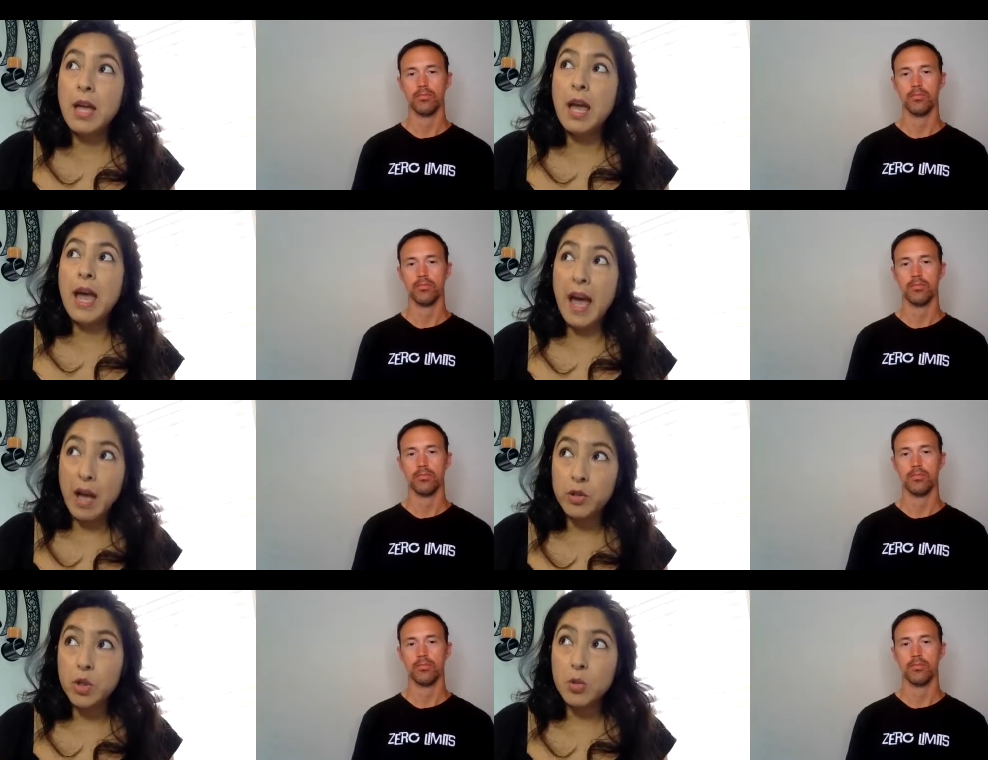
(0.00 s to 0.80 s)

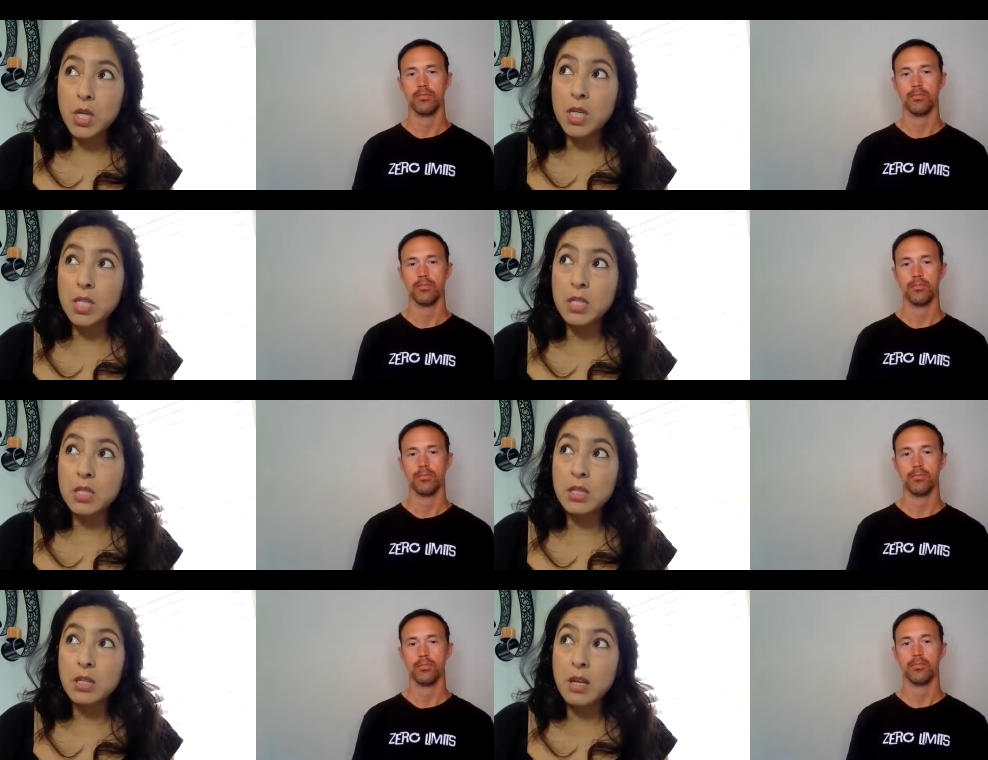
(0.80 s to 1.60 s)
Speaker 1: have two
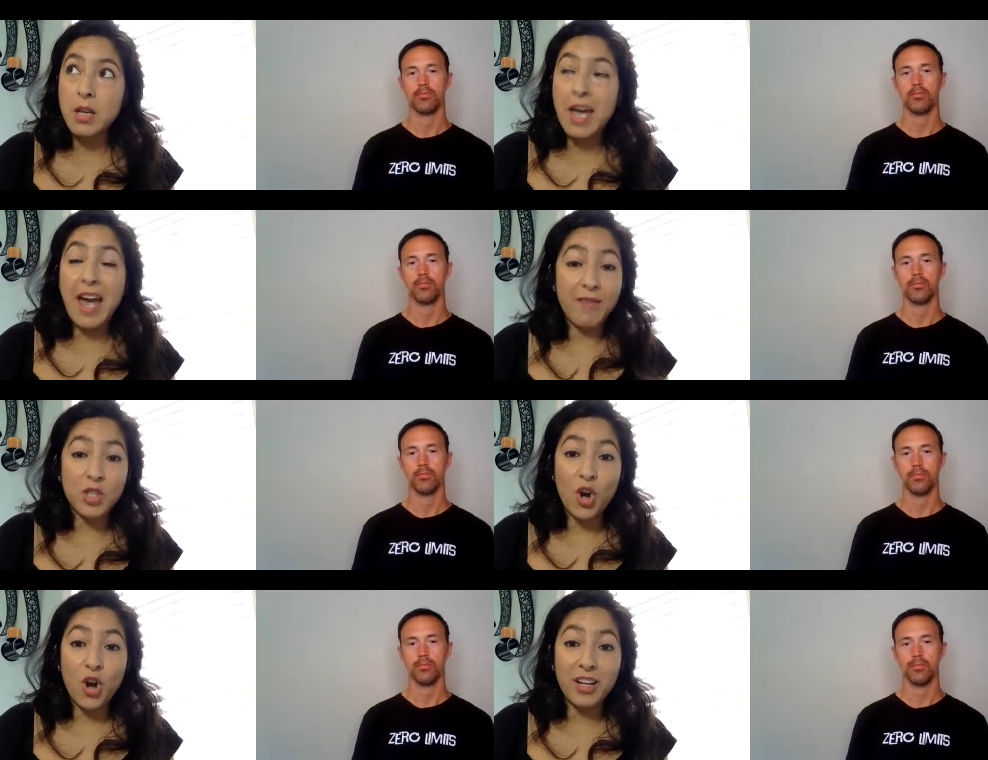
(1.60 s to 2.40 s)
kids, have a
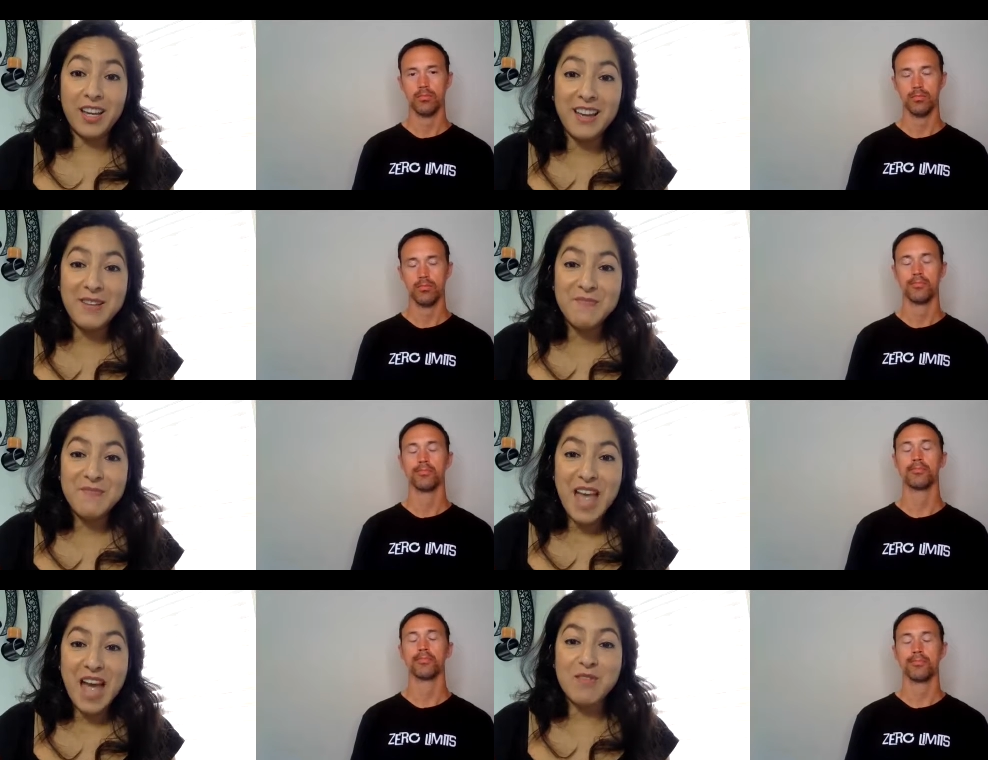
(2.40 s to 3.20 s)
dog,
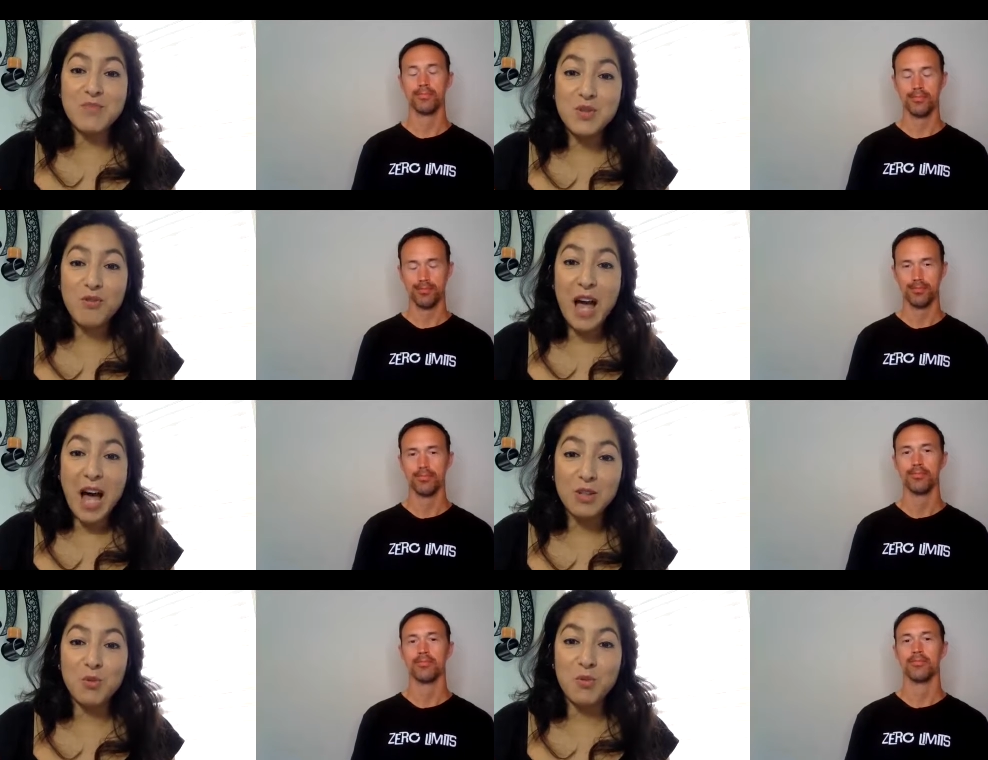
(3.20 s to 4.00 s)
have a beautiful
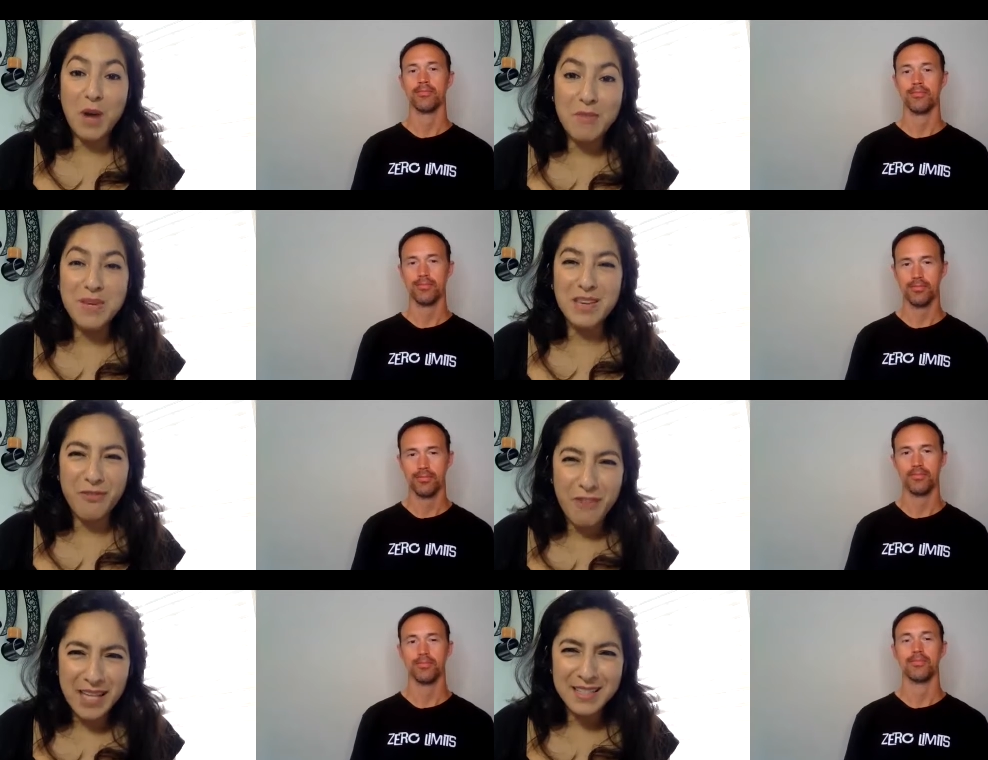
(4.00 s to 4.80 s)
house with a white picket
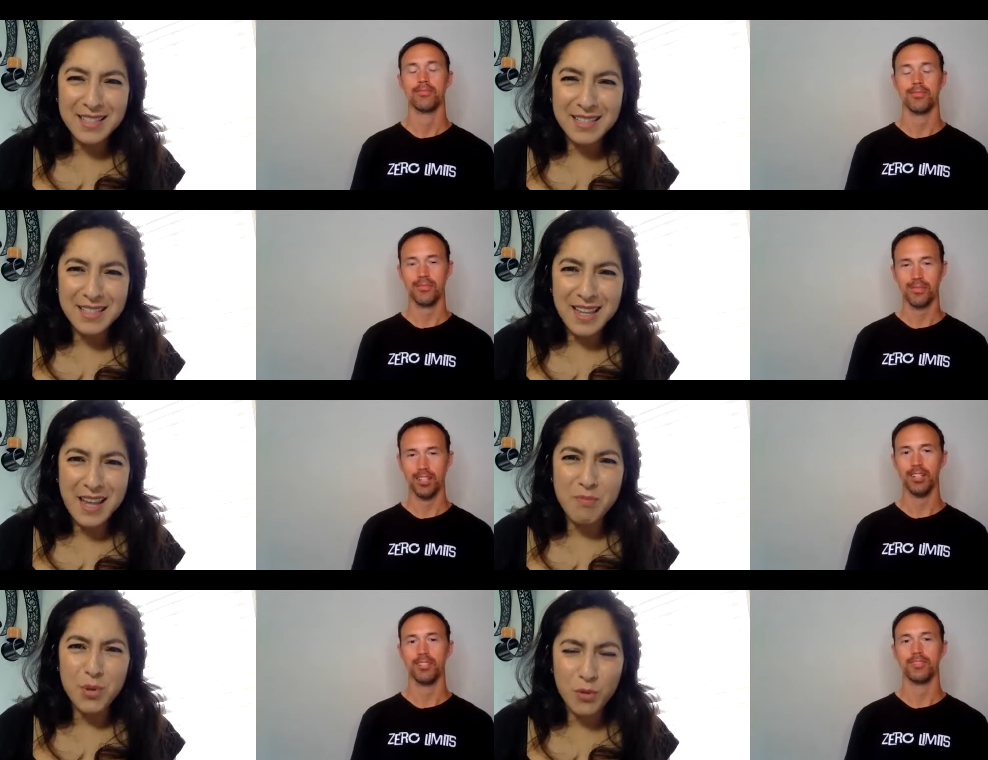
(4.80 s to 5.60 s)
fence
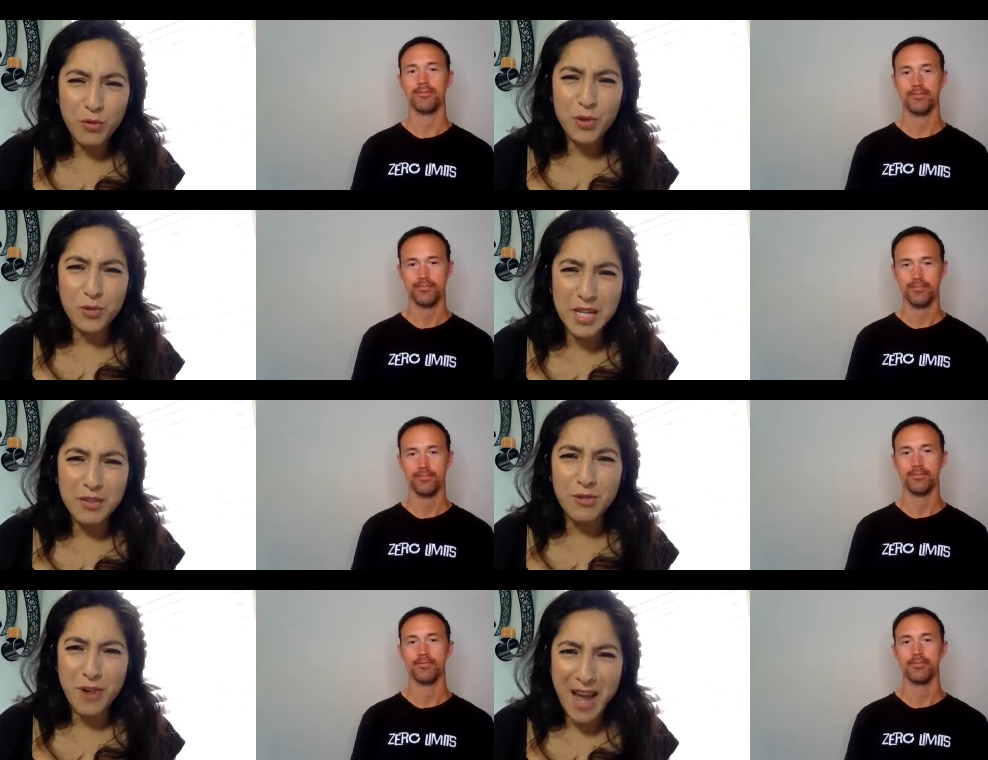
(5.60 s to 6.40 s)
Speaker 2: and beautiful green
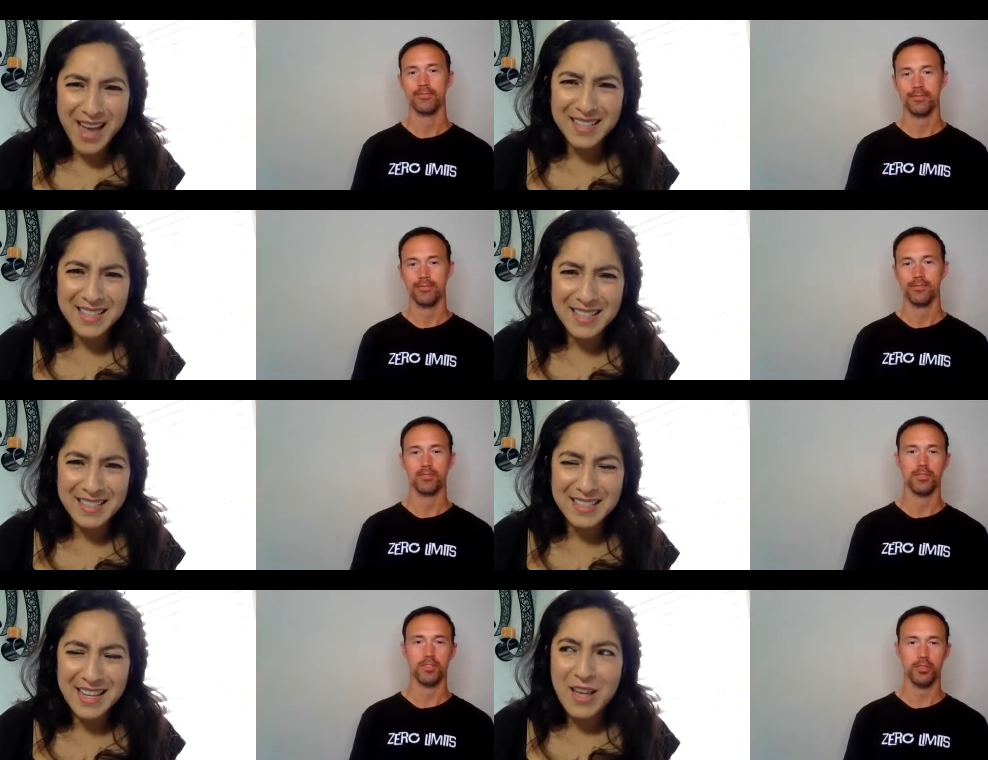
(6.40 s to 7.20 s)
grass.
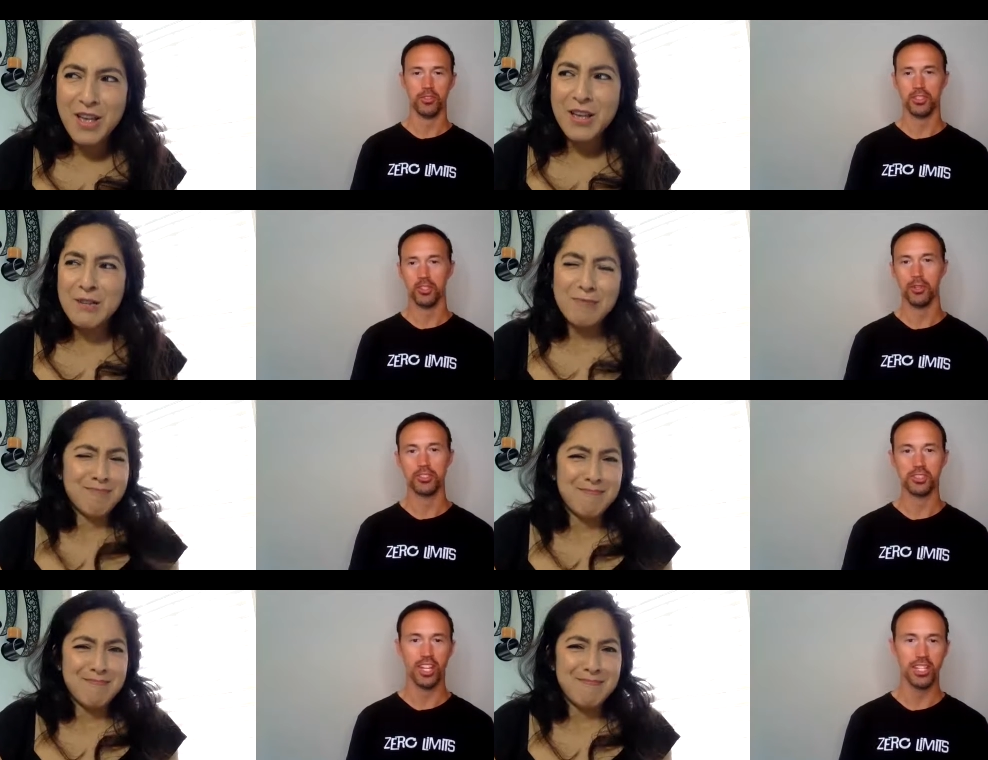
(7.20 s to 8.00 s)
Don't forget the
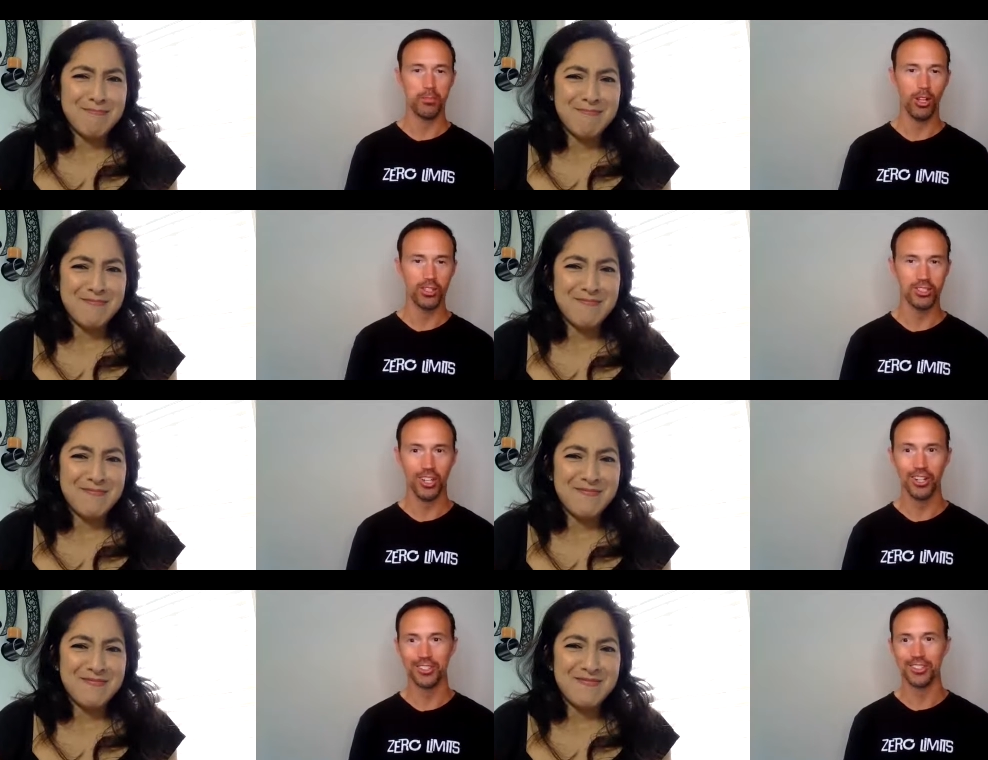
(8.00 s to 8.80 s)
well, shiny, polished
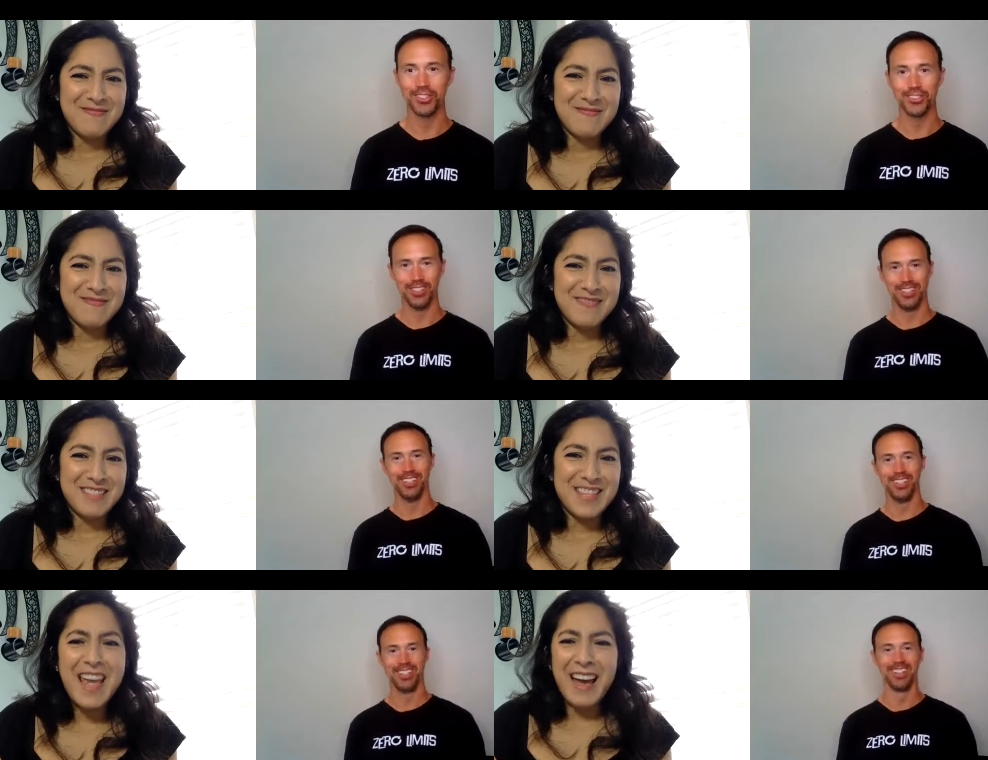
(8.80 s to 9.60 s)
car too.
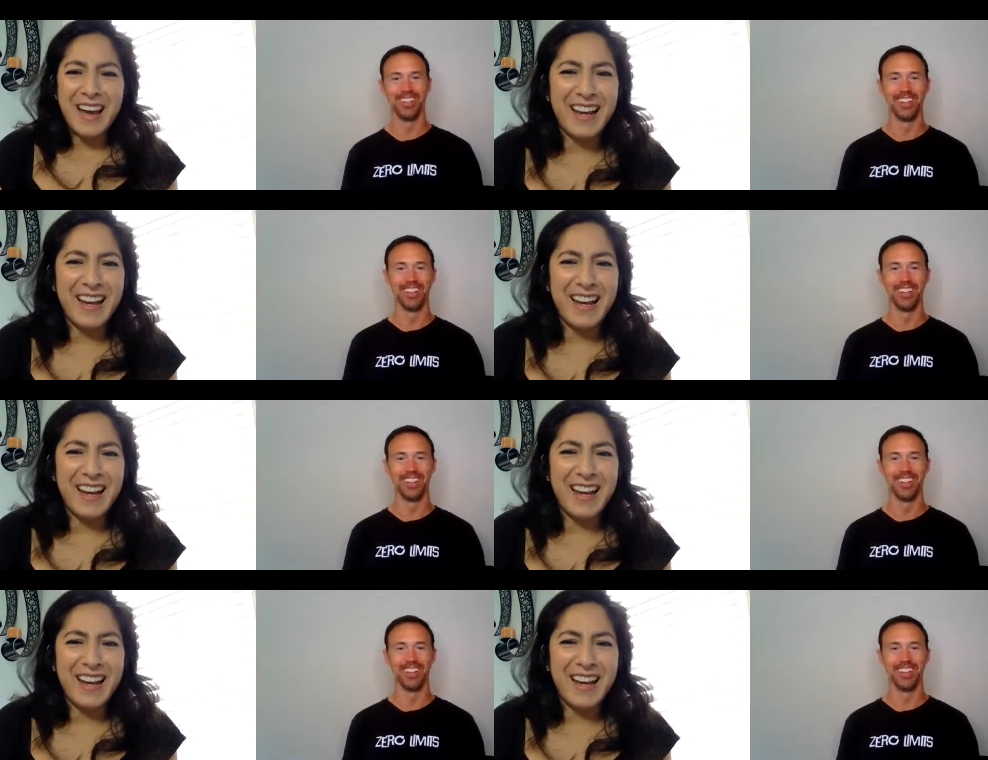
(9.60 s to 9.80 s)
Speaker 1: Yeah.